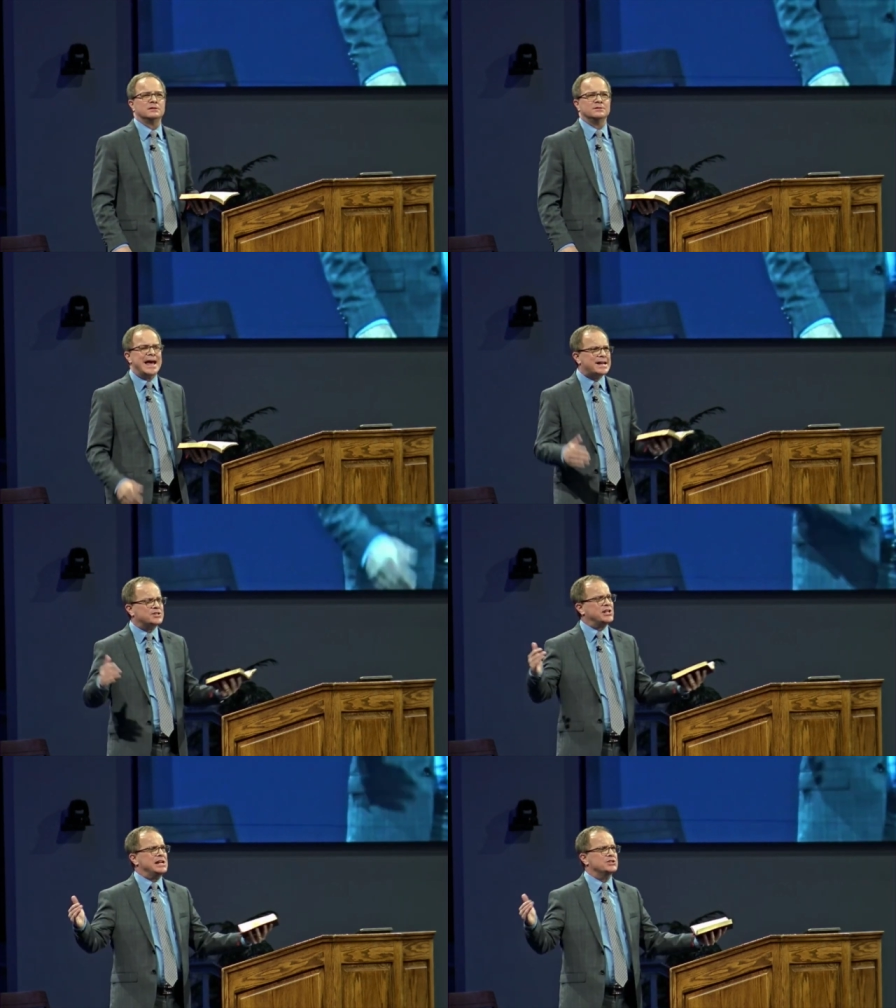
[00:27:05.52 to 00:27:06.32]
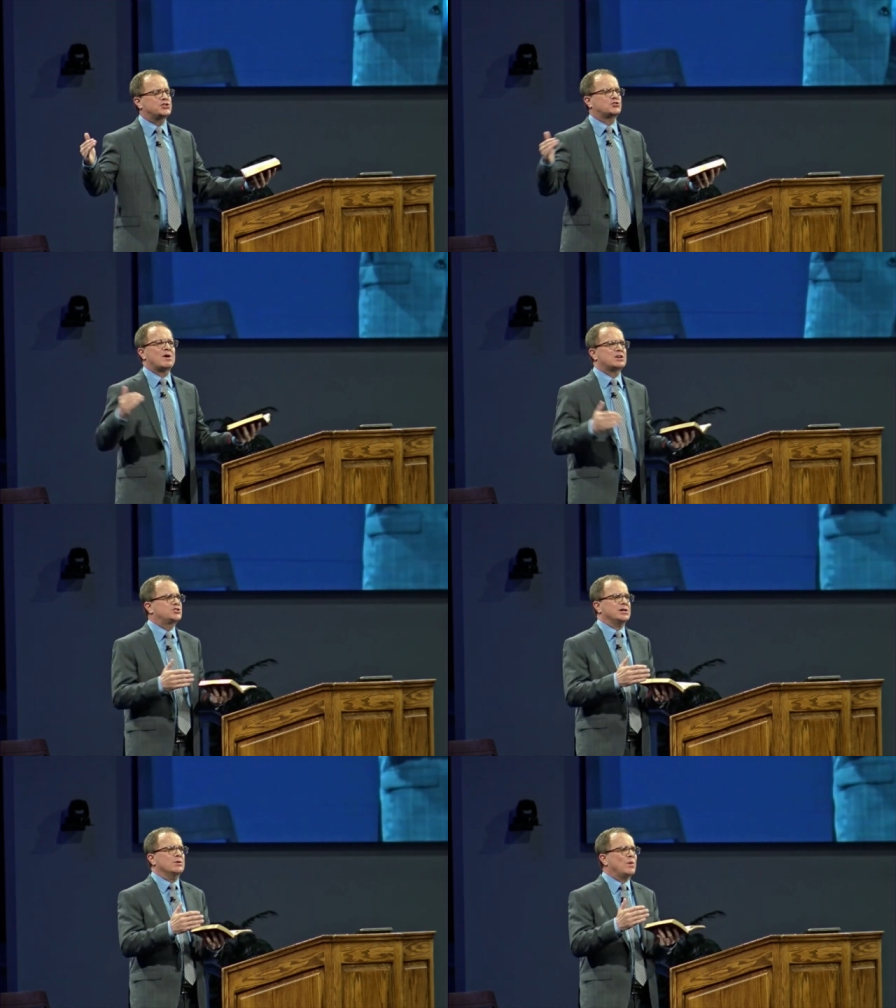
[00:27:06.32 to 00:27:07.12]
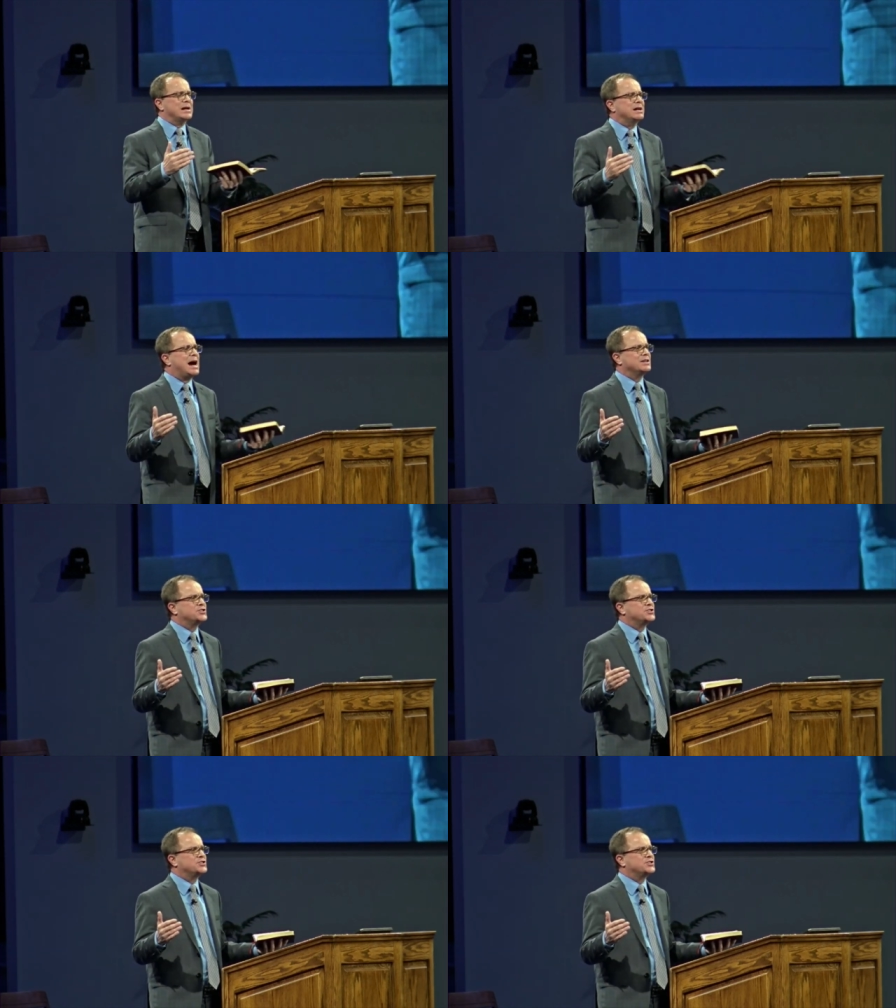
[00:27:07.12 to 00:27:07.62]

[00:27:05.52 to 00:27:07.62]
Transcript: That is an instruction. When God